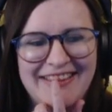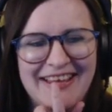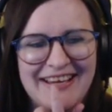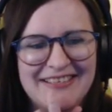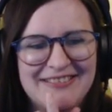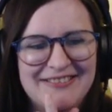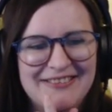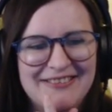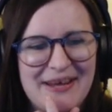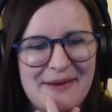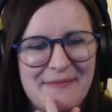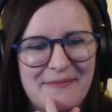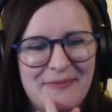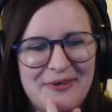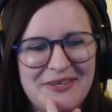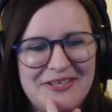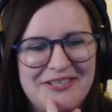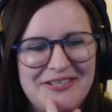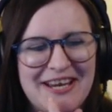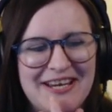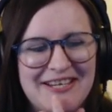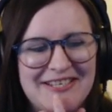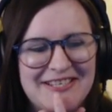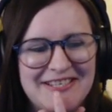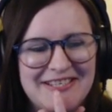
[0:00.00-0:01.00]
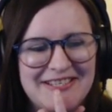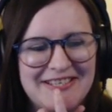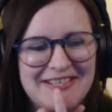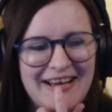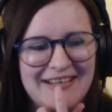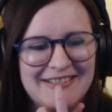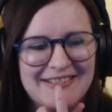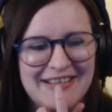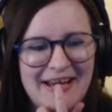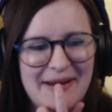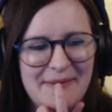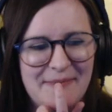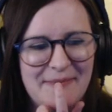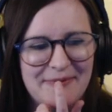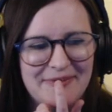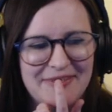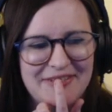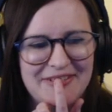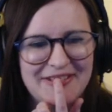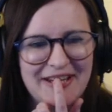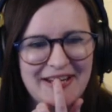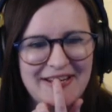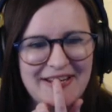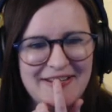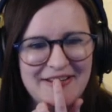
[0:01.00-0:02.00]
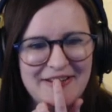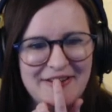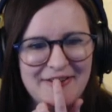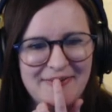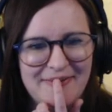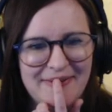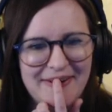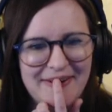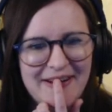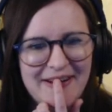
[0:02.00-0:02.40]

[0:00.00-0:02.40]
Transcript: Thanks for the appreciation, Jags. I appreciate you.